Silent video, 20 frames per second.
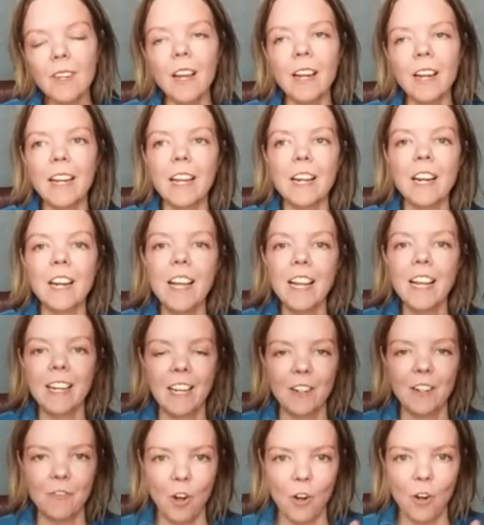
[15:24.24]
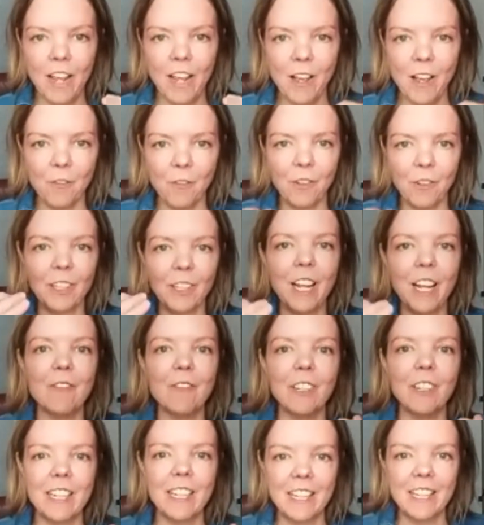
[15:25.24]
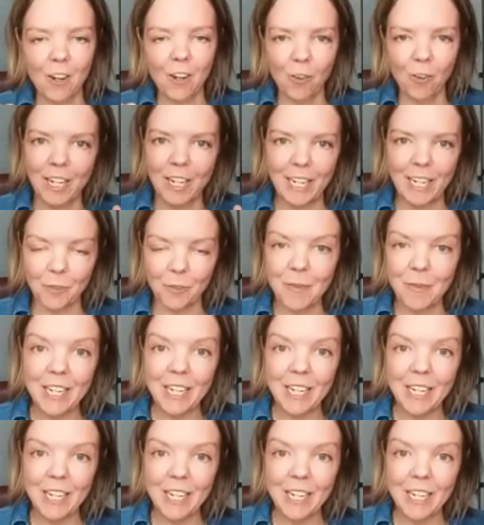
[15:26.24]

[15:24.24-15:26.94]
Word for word: again kind of leveling that orgasm